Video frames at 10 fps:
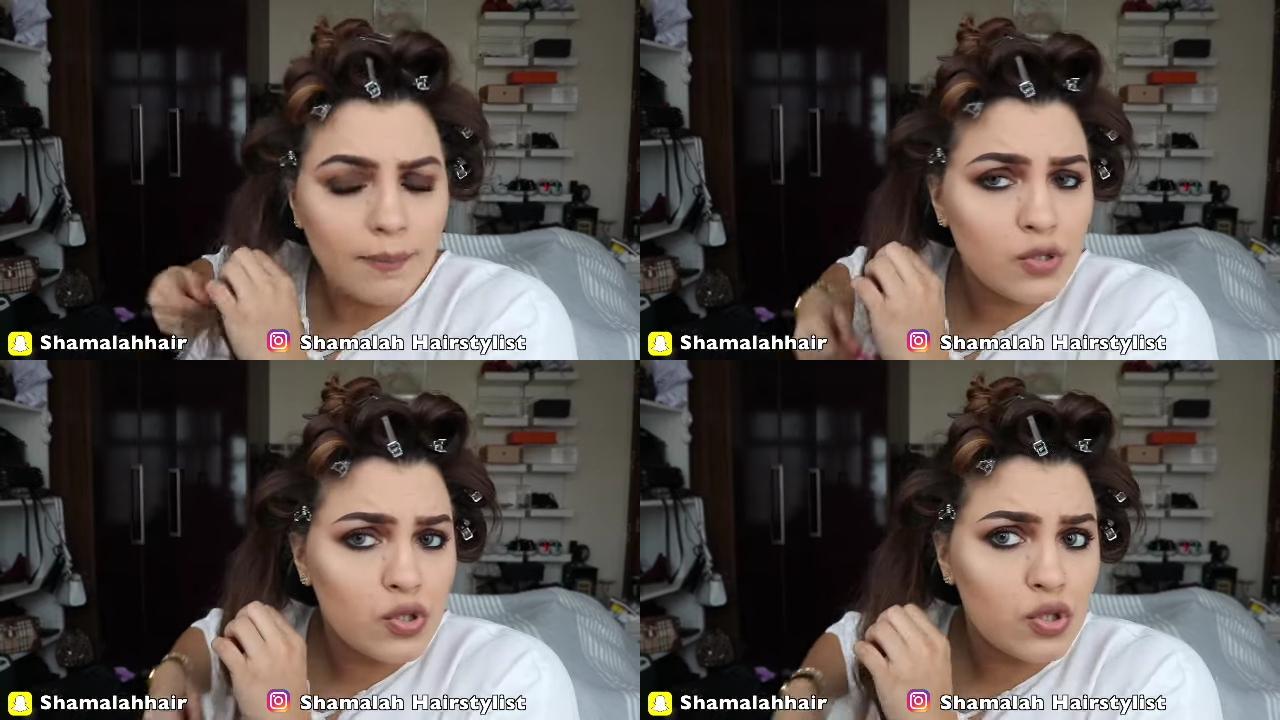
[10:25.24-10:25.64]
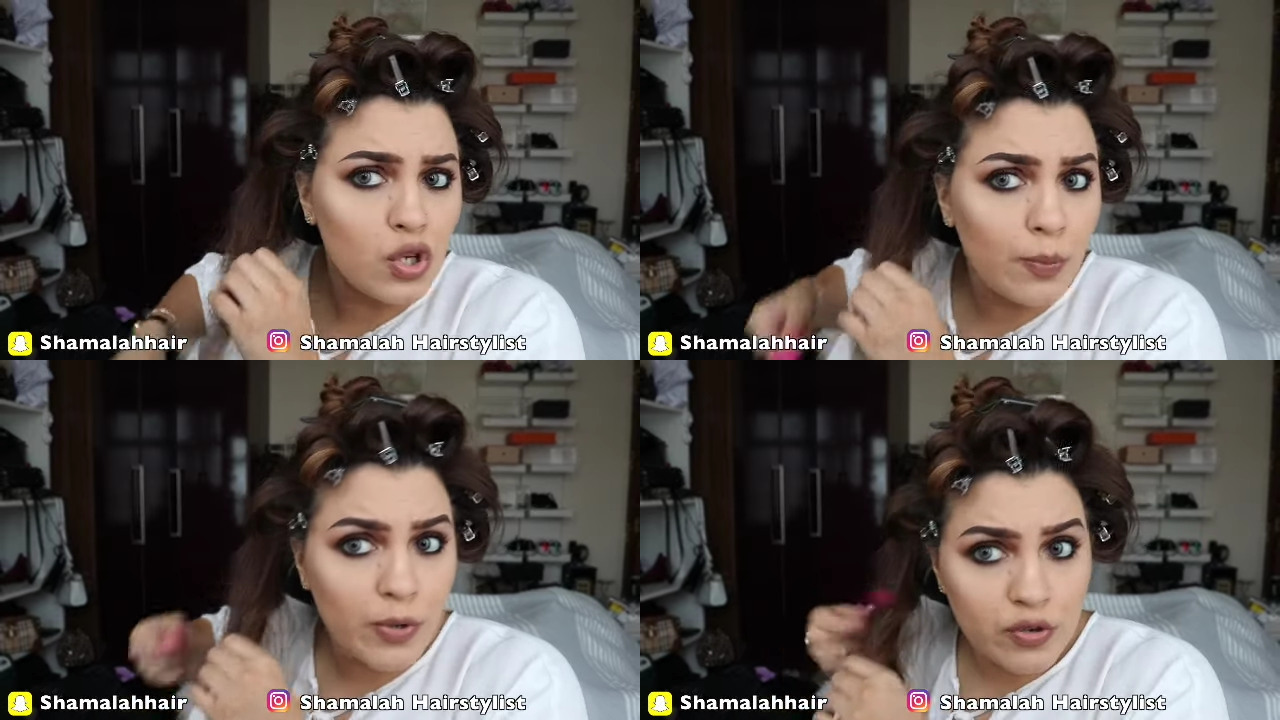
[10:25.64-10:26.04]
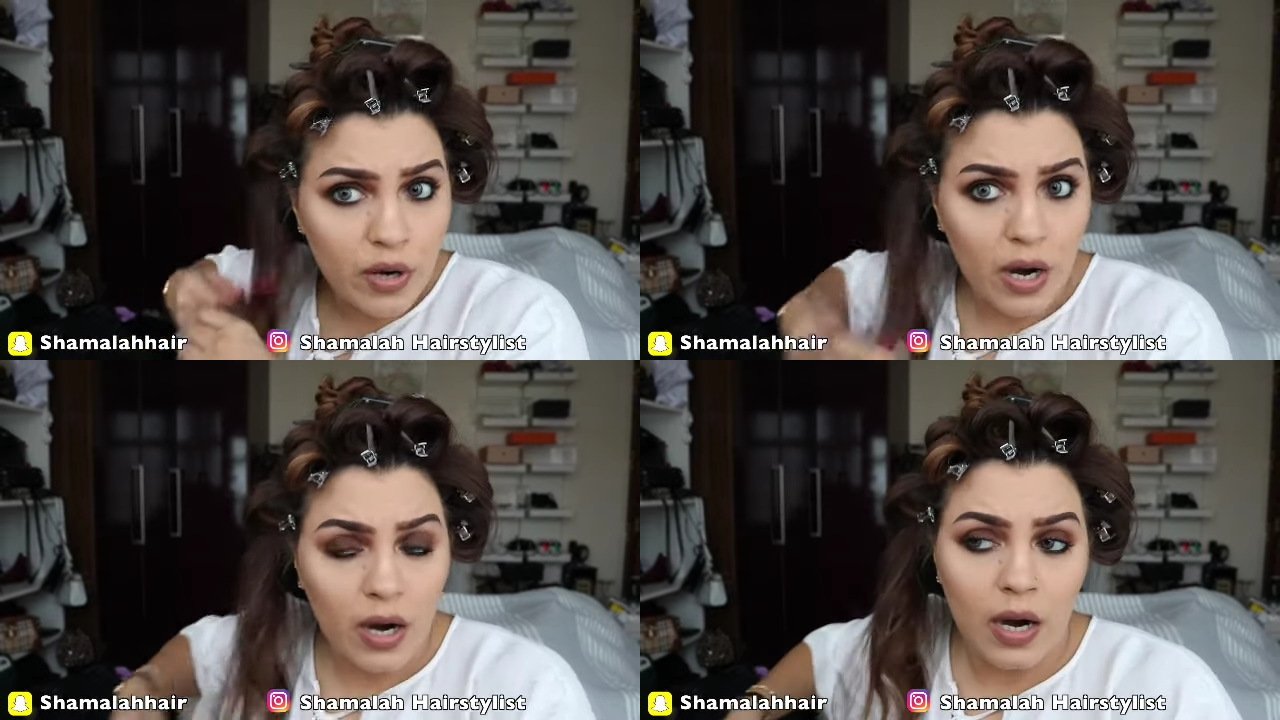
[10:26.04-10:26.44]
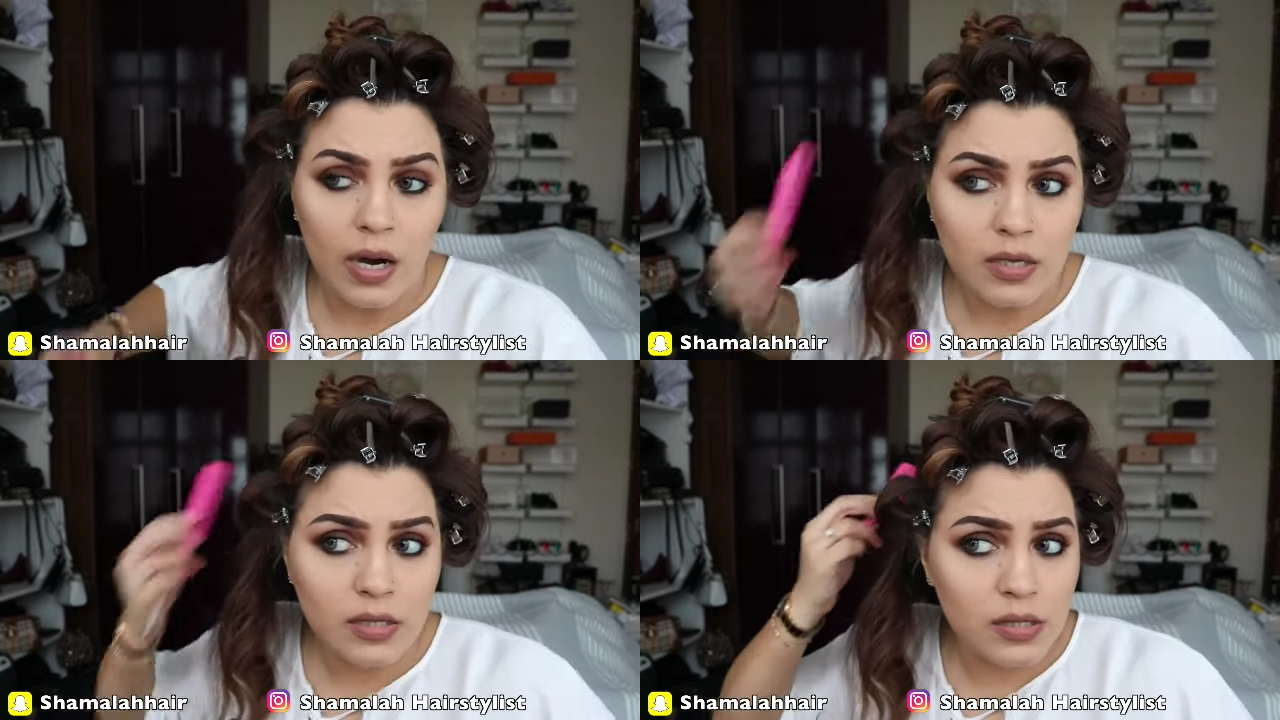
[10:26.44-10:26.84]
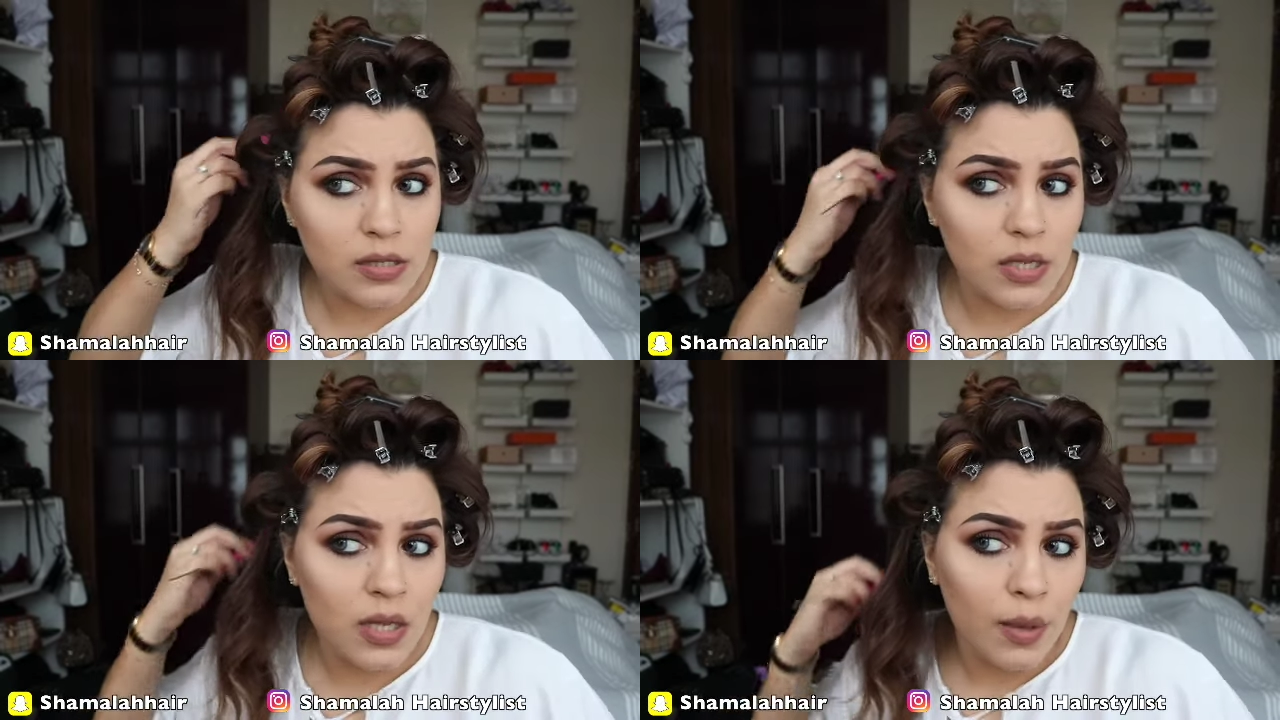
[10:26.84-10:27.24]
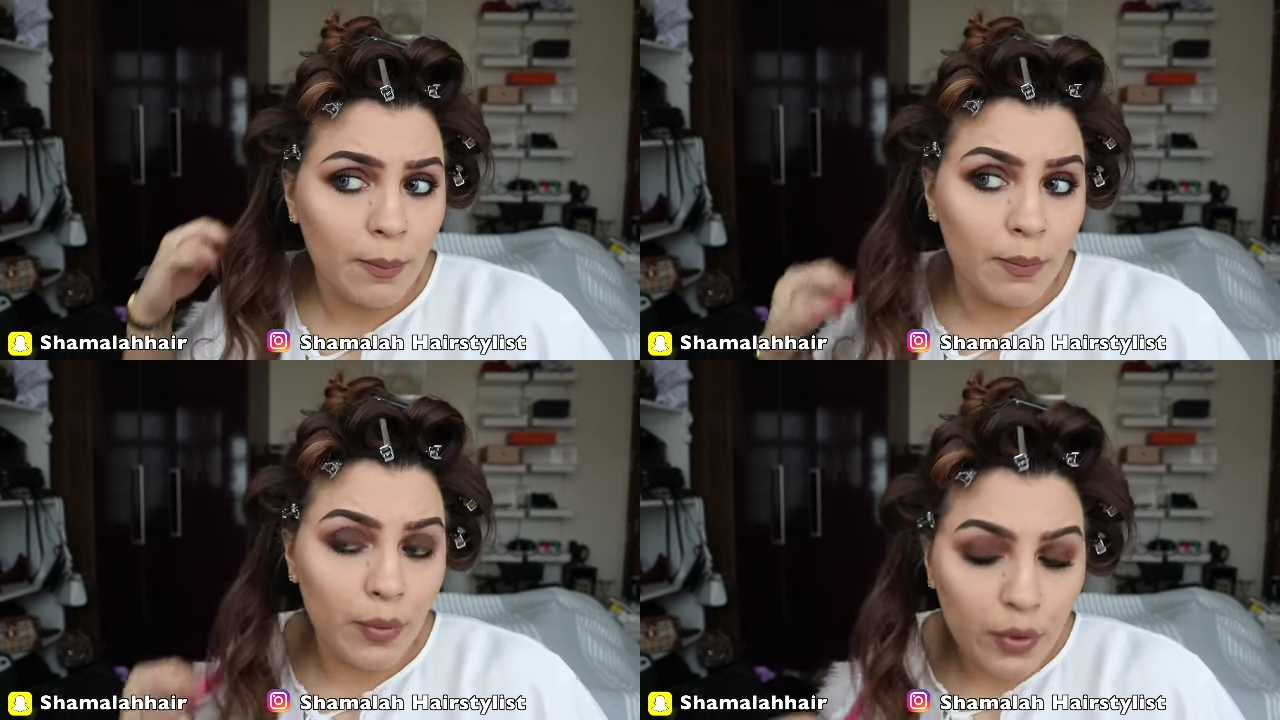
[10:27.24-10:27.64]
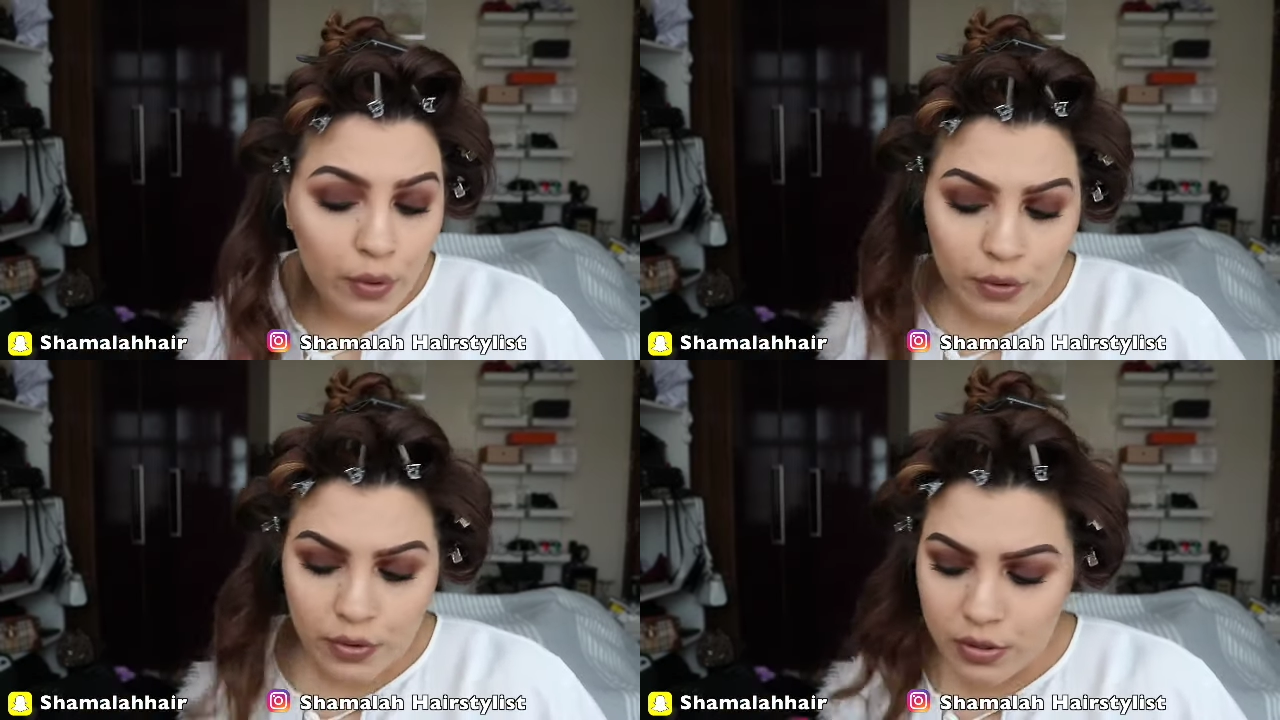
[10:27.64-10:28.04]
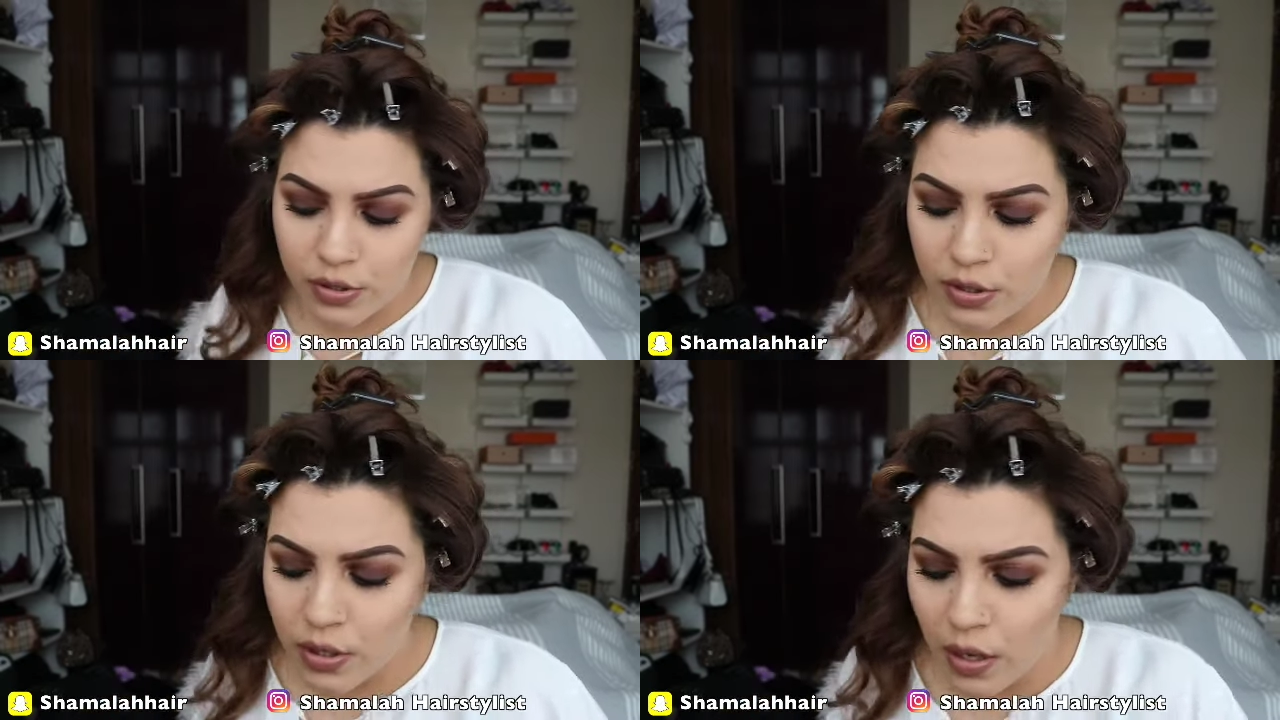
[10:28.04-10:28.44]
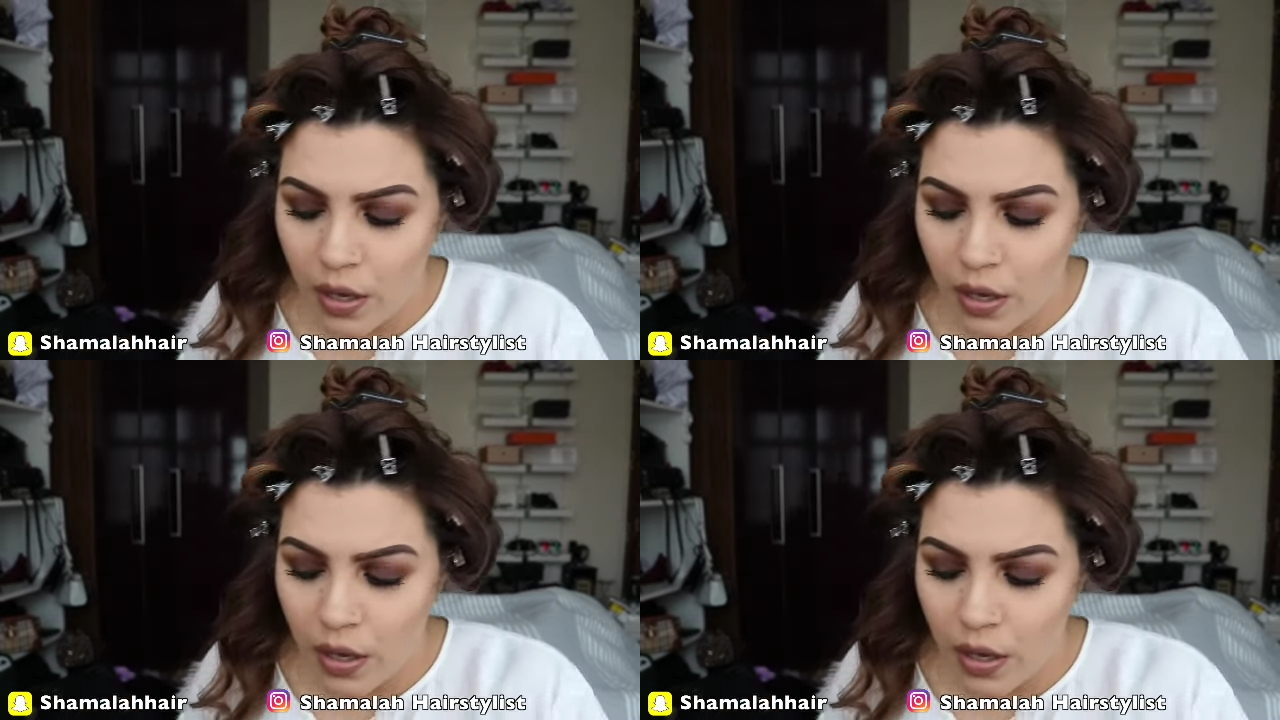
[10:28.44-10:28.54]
Superdrugs, Boots,